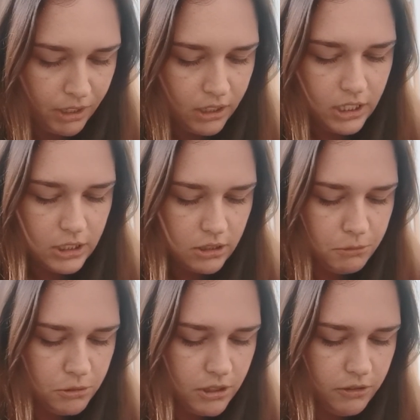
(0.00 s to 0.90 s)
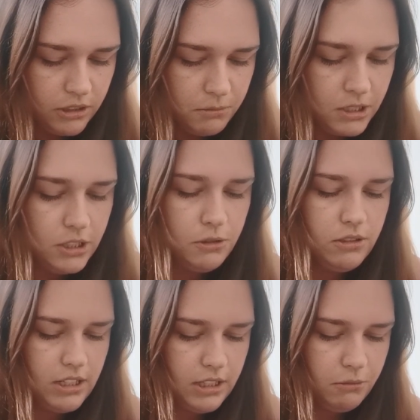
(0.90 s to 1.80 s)
So I'm also going to be
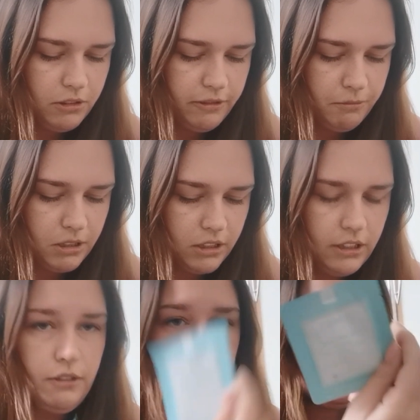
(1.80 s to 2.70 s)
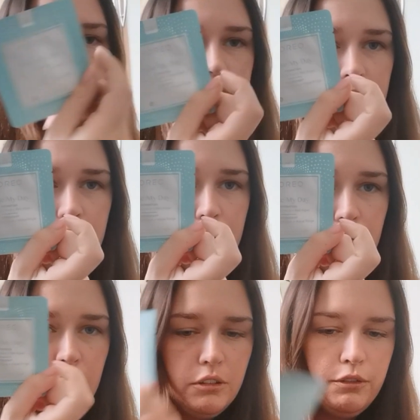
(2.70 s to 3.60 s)
using one of my
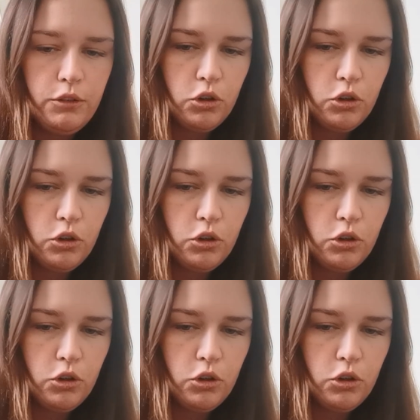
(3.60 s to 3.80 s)
Foreo or